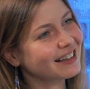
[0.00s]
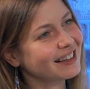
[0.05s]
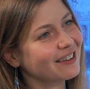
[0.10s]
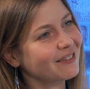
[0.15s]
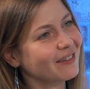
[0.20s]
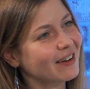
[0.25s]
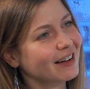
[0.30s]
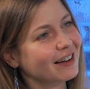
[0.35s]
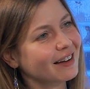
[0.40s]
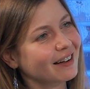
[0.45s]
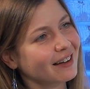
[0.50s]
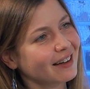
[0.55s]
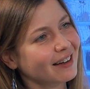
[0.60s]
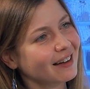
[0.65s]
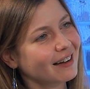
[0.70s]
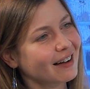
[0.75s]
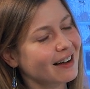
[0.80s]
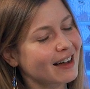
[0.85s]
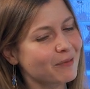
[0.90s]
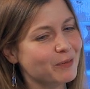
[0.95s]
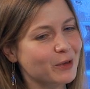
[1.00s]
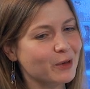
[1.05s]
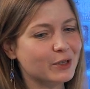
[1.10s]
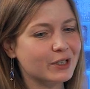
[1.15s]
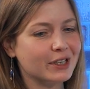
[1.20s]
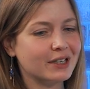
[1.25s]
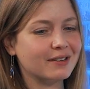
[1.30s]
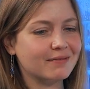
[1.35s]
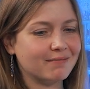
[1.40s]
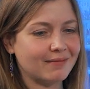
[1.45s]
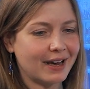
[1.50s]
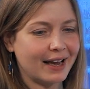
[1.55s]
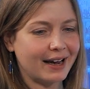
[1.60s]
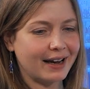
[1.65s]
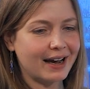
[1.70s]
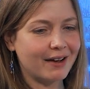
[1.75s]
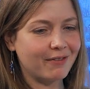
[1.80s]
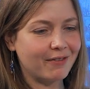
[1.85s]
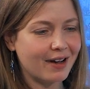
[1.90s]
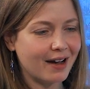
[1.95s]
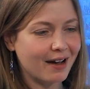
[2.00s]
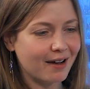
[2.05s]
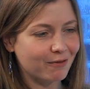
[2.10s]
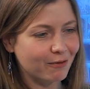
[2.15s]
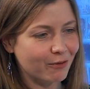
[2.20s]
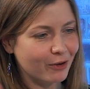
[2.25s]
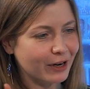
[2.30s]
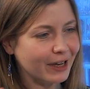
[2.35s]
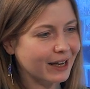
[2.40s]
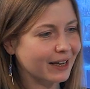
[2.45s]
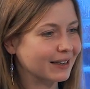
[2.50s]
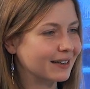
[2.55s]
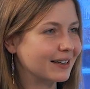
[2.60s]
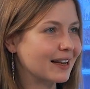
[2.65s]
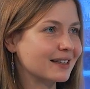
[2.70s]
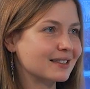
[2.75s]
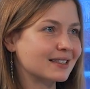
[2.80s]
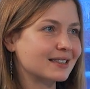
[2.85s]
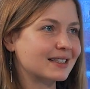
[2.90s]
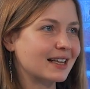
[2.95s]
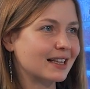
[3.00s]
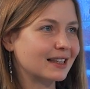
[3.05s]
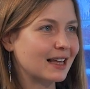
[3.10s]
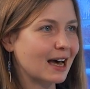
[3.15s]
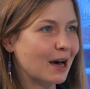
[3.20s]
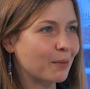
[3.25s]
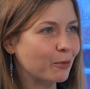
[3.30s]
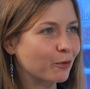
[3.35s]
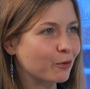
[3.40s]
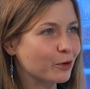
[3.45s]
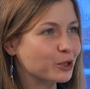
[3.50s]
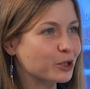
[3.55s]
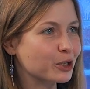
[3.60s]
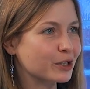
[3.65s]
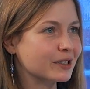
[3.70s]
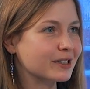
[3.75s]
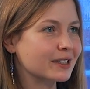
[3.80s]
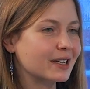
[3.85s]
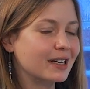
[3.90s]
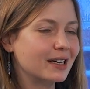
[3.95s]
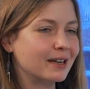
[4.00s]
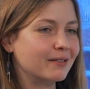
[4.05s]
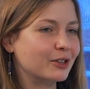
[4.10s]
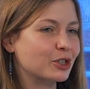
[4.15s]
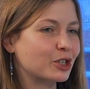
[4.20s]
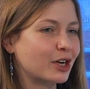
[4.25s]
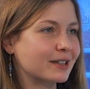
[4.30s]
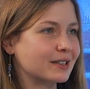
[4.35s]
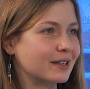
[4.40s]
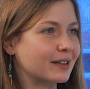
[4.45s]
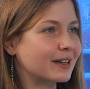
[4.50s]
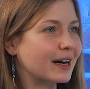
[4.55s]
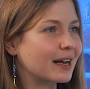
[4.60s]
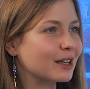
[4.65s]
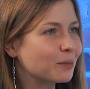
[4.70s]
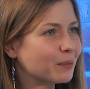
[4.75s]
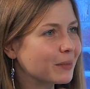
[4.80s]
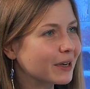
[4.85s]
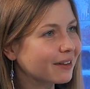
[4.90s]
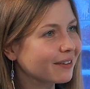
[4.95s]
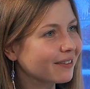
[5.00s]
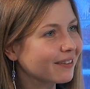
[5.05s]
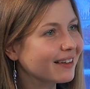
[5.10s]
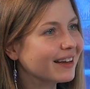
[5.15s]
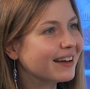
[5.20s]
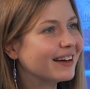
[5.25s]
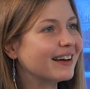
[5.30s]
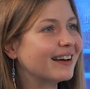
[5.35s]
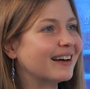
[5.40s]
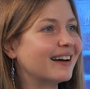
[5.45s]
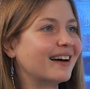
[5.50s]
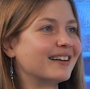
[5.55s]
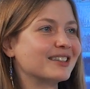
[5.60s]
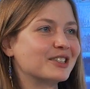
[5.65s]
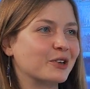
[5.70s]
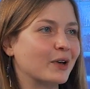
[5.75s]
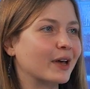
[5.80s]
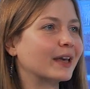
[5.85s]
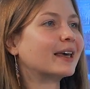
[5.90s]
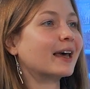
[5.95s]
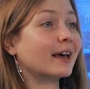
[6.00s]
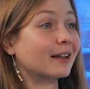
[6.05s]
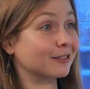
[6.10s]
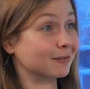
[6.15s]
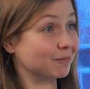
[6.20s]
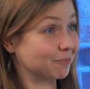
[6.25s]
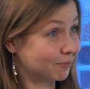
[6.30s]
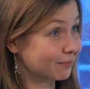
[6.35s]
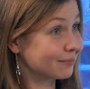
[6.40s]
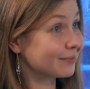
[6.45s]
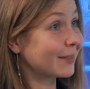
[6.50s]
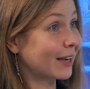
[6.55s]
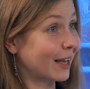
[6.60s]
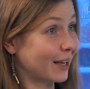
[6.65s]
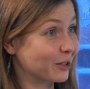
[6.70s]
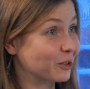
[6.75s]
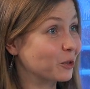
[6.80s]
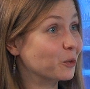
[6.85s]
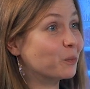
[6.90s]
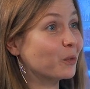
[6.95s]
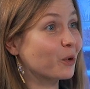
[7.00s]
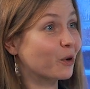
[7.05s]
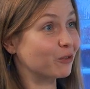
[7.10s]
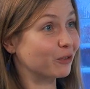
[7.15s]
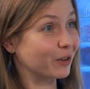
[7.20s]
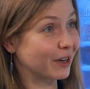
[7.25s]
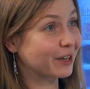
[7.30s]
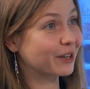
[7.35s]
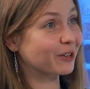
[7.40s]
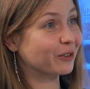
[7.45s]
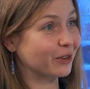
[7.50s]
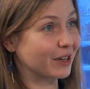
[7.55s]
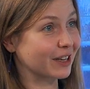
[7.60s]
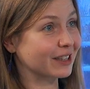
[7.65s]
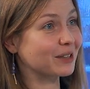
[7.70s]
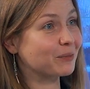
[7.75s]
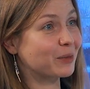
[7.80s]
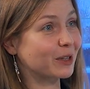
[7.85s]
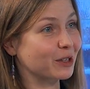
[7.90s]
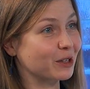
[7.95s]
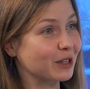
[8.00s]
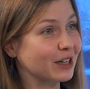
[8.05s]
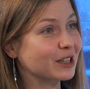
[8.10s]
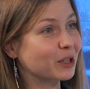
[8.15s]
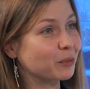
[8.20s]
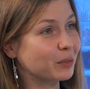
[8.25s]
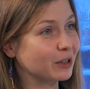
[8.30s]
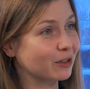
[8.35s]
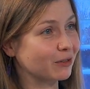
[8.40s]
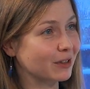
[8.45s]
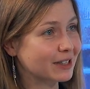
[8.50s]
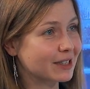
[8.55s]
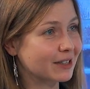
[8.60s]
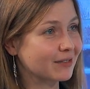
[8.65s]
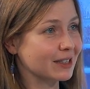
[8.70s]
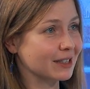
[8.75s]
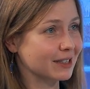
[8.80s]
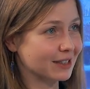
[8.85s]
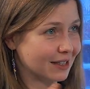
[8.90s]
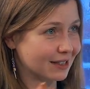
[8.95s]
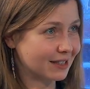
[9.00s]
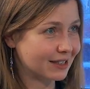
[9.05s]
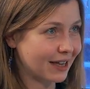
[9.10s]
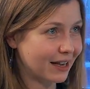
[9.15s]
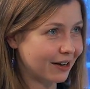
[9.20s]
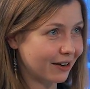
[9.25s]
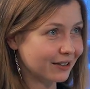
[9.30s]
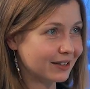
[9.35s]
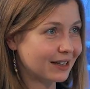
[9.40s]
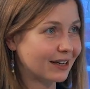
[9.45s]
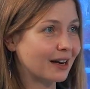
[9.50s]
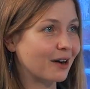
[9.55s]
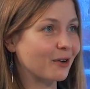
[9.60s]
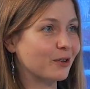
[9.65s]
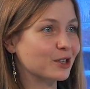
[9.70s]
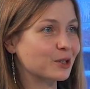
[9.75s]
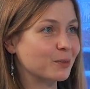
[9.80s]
The one I have a working desk setup which has a treadmill, so I can do both, get a little bit of activities and staying on 10 hours